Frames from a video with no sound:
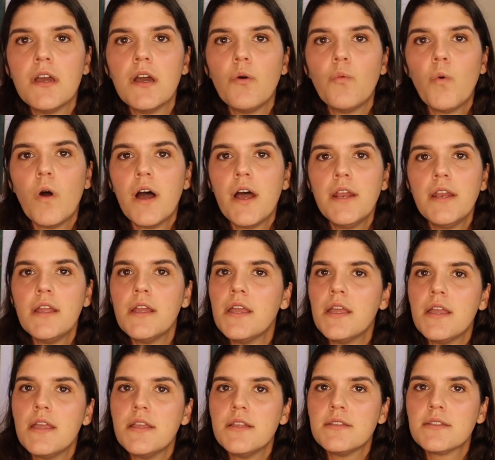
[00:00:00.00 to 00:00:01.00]
One
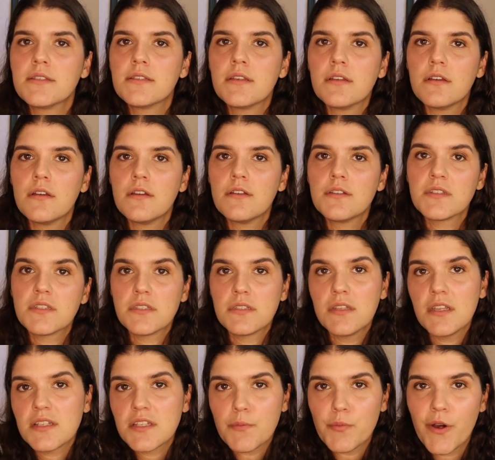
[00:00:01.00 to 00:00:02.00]
is
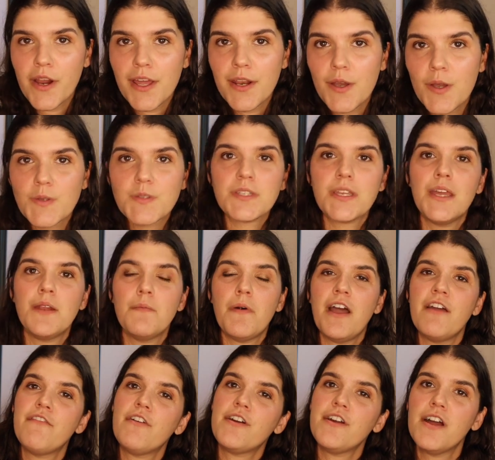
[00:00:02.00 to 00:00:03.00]
The Sopranos. In
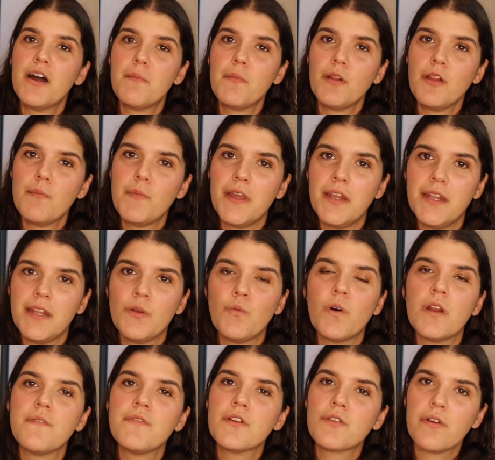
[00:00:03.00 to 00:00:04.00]
my very humble opinion,
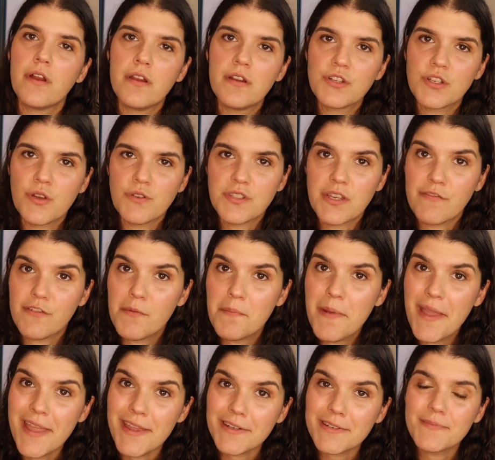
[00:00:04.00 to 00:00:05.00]
one of the greatest shows ever
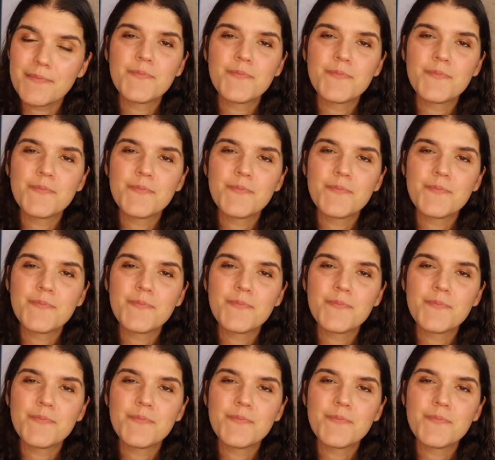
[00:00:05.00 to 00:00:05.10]
made.